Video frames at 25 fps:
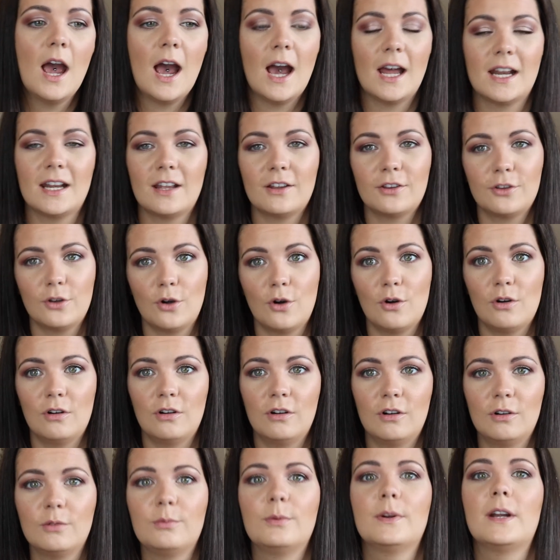And I thought,
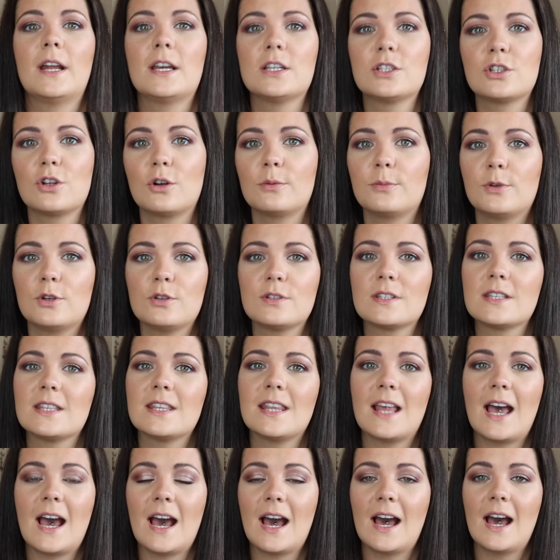oh, when I stop using
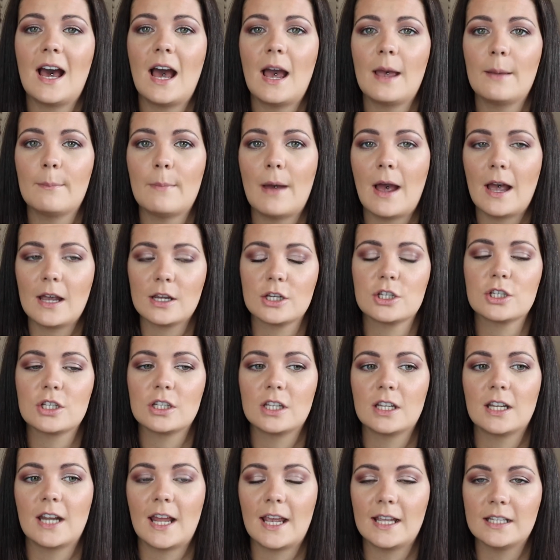that, I'm actually
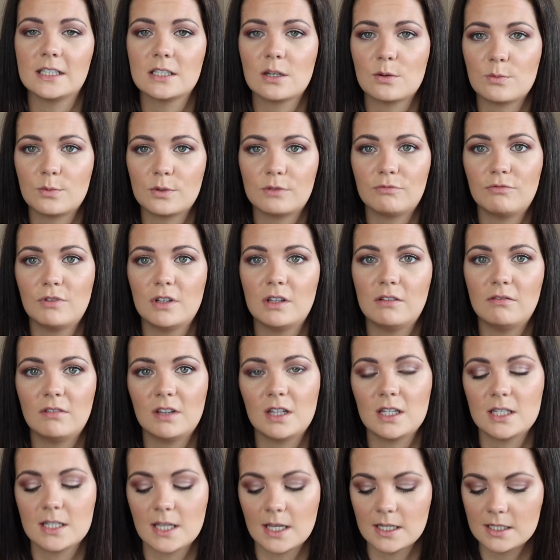going to end up with really,
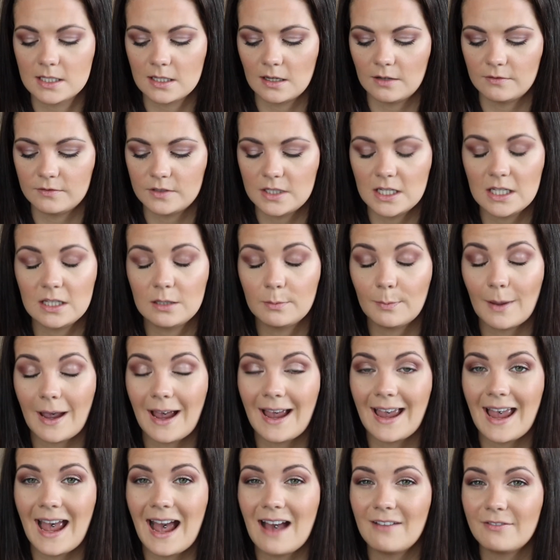really sensitive teeth. But I
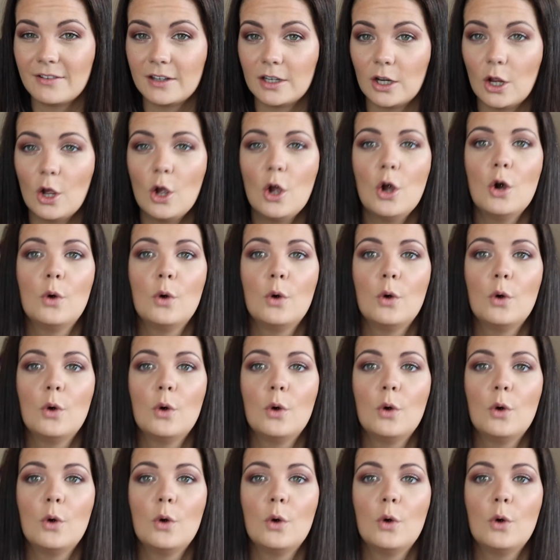haven't.